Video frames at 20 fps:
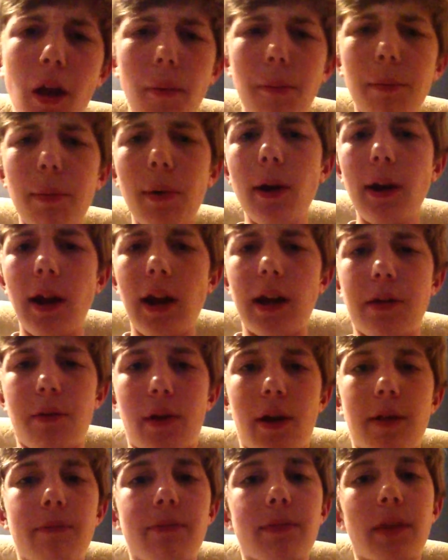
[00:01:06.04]
But anyway,
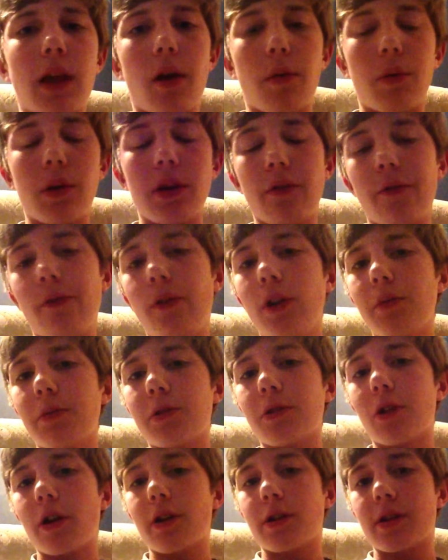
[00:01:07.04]
when the film
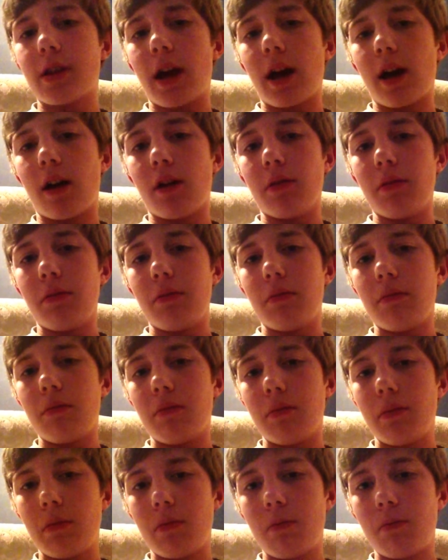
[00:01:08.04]
starts out,
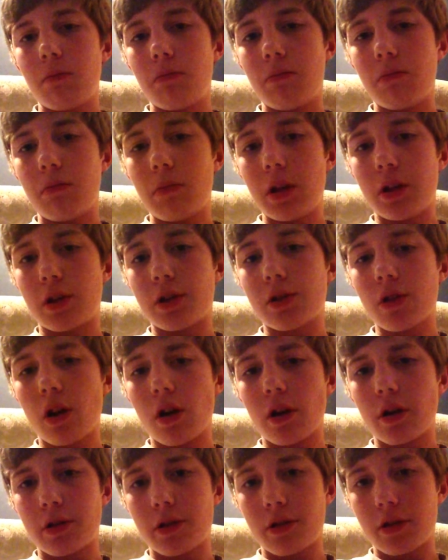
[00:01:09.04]
it
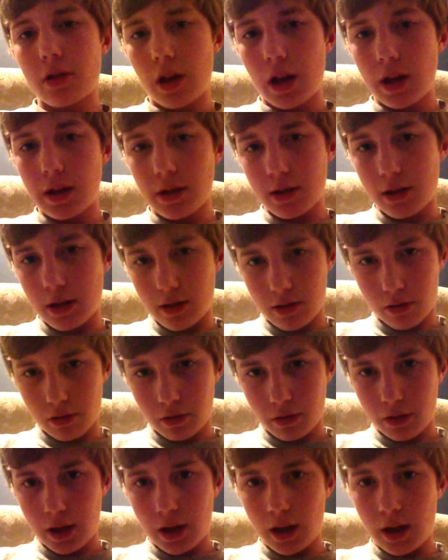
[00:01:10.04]
starts in
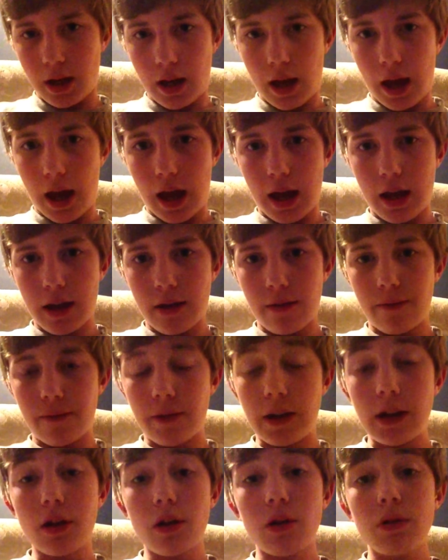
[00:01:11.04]
Sicily, and
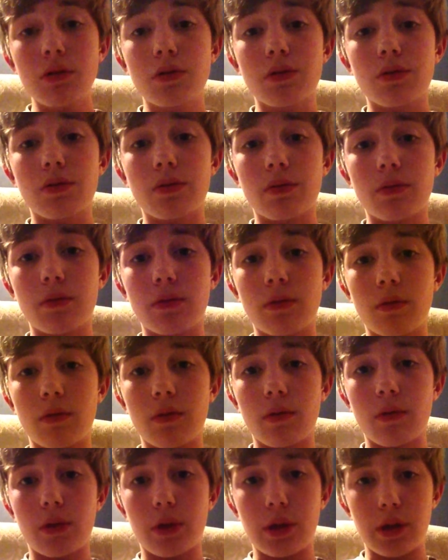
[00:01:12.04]
Vito's
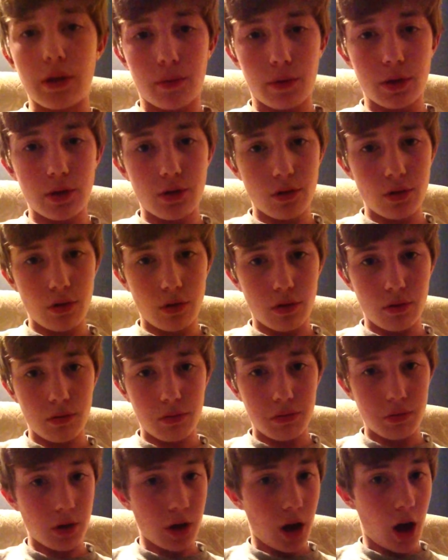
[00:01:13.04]
the original
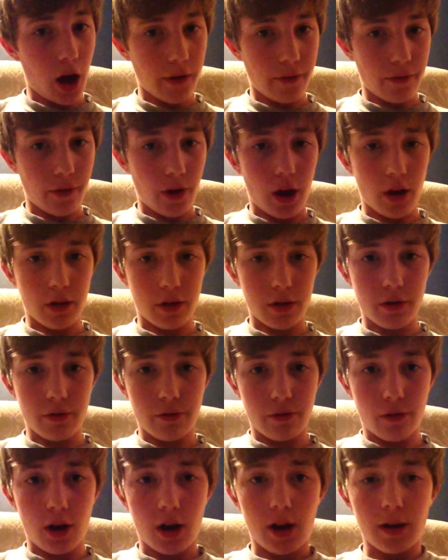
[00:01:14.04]
Godfather
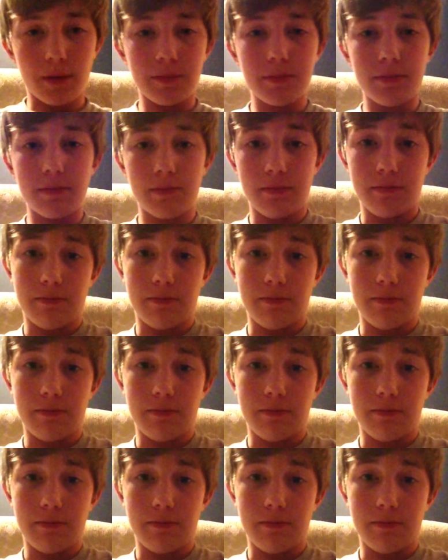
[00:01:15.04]
from